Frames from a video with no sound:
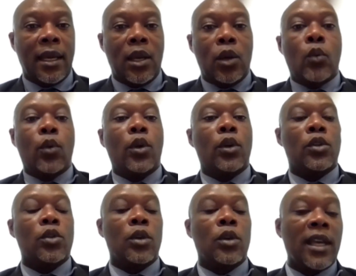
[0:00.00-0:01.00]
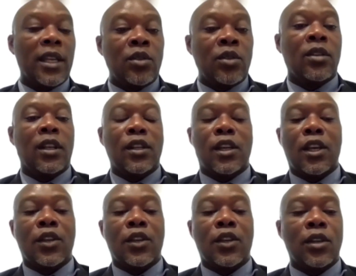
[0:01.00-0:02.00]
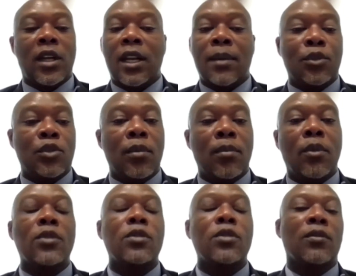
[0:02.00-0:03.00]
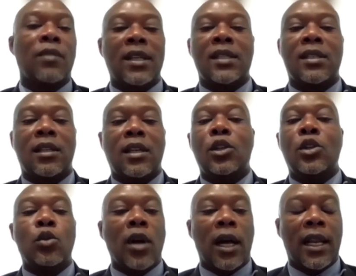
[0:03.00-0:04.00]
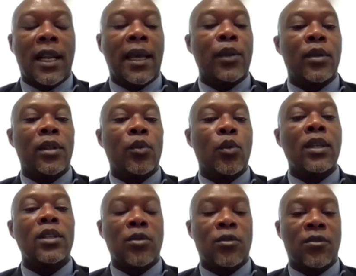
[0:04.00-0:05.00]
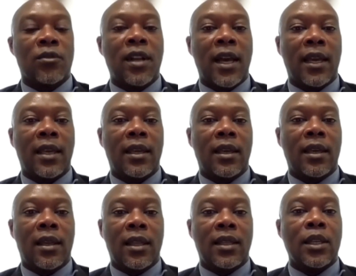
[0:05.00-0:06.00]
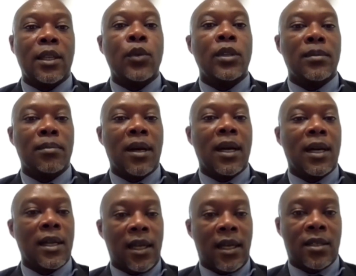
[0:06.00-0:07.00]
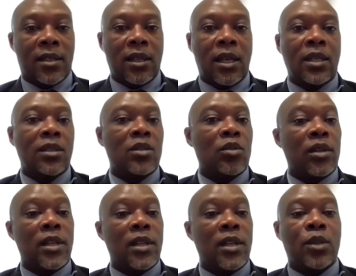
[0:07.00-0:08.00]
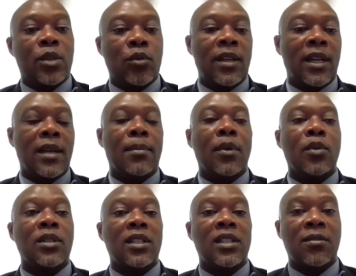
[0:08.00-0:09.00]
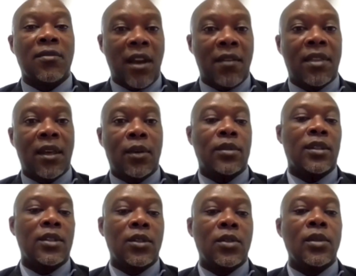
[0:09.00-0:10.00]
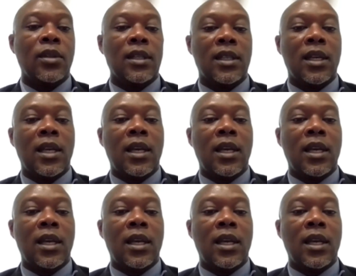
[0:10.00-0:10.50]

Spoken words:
We also get into the education, and I'm sure most of us do align with Wings to Fly, and that Equity Bank does. And to date, we've done about 65,000 students.